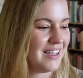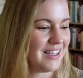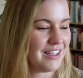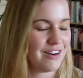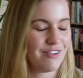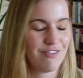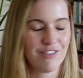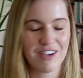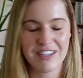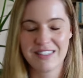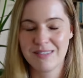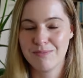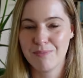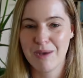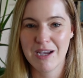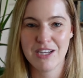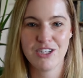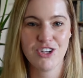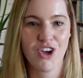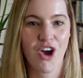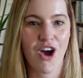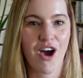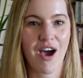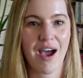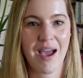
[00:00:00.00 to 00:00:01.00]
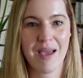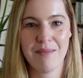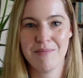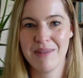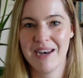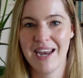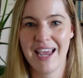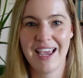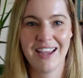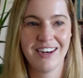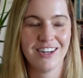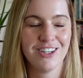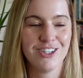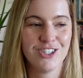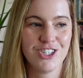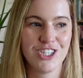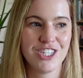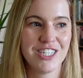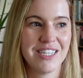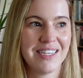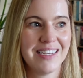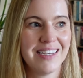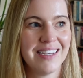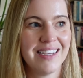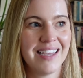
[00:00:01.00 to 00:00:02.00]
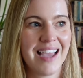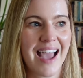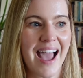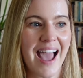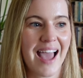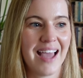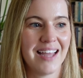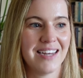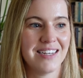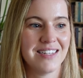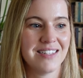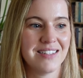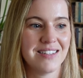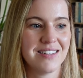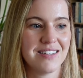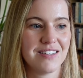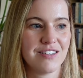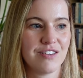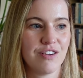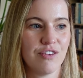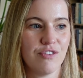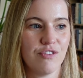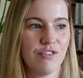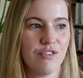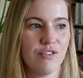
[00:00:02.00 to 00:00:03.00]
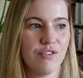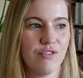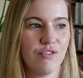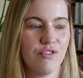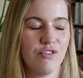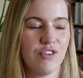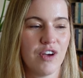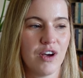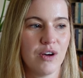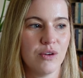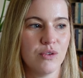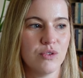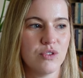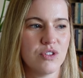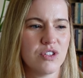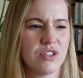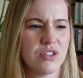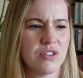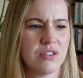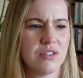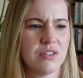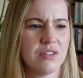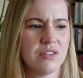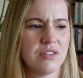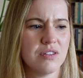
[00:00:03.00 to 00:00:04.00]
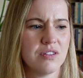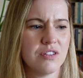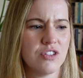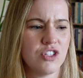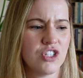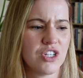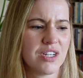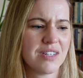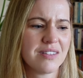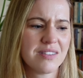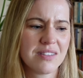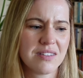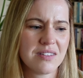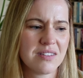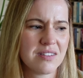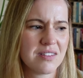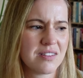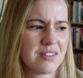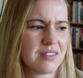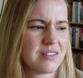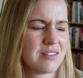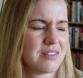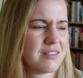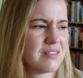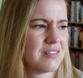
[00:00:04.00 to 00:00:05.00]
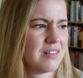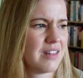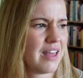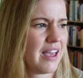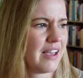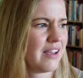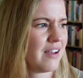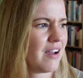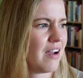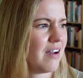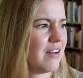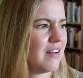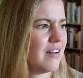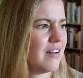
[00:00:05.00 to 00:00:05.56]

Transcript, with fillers: invest my time and energy and felt just like